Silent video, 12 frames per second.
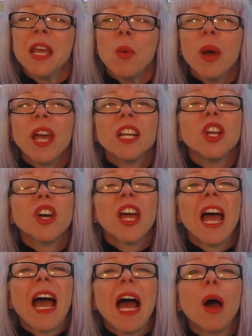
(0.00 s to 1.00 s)
We're going to look
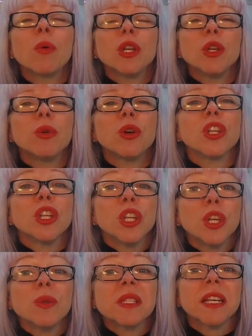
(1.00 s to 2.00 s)
at how you can
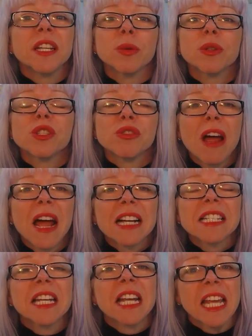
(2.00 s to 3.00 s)
use it to
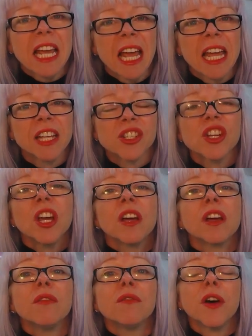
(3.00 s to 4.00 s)
attract, engage,
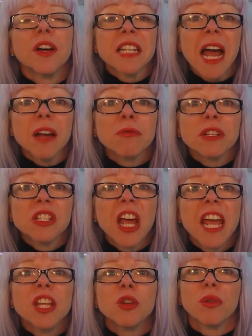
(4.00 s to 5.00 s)
convert and
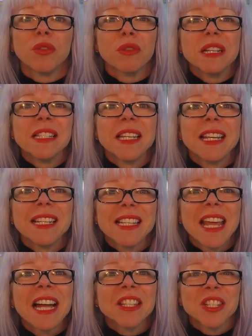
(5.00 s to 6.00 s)
retain your 3 C's,
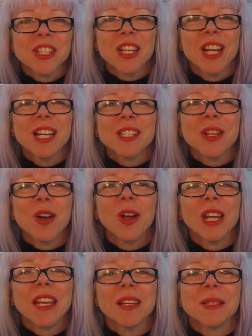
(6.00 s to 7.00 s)
candidates, clients and
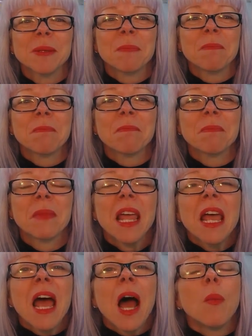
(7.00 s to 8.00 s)
colleagues.
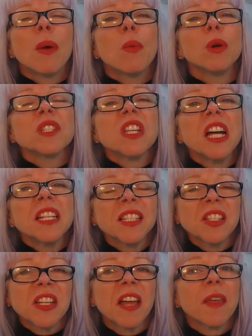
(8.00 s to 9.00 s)
And we want to
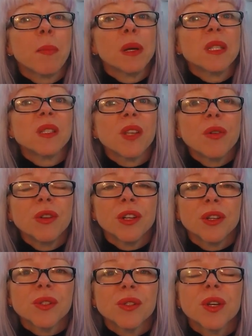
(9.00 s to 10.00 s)
understand their
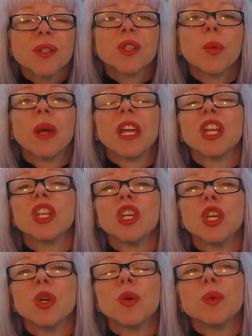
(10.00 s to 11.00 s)
personas so we can
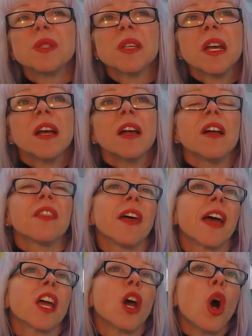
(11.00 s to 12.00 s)
use
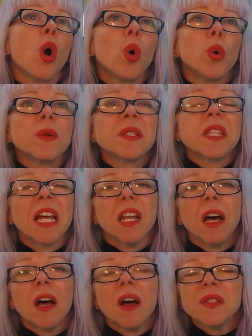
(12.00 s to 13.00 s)
their goals, their
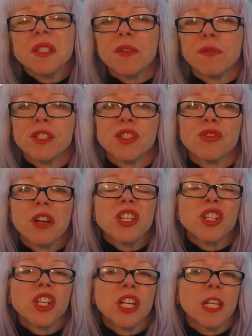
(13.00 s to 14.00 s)
loves, their
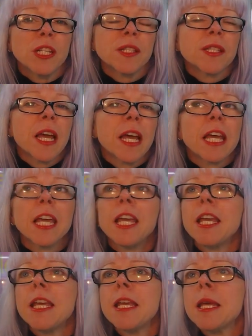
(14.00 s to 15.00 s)
frustrations, their
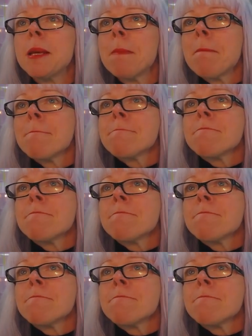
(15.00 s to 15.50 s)
key